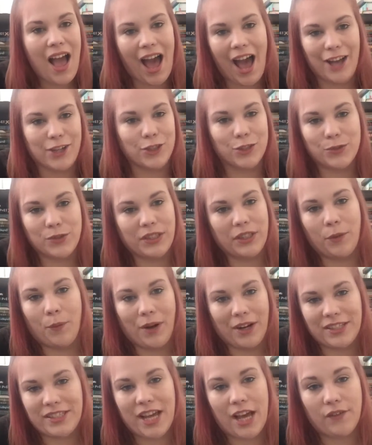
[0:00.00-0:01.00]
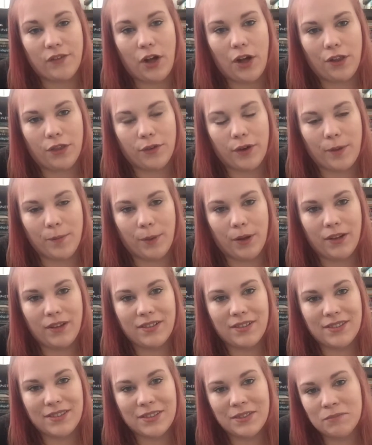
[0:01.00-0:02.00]
I just really wanted to have all three
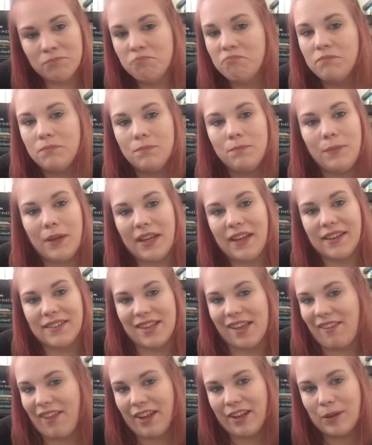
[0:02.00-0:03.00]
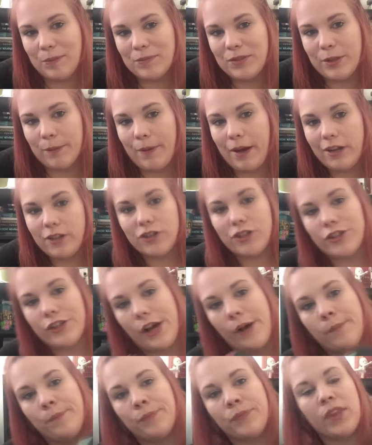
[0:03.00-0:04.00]
books because I like them so much.
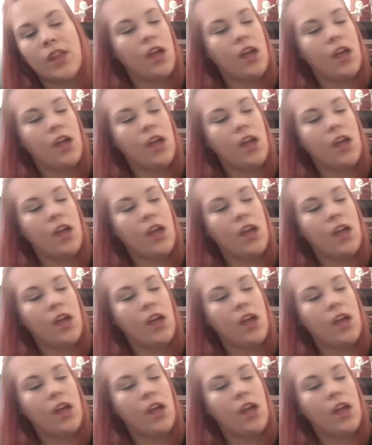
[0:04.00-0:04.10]
So,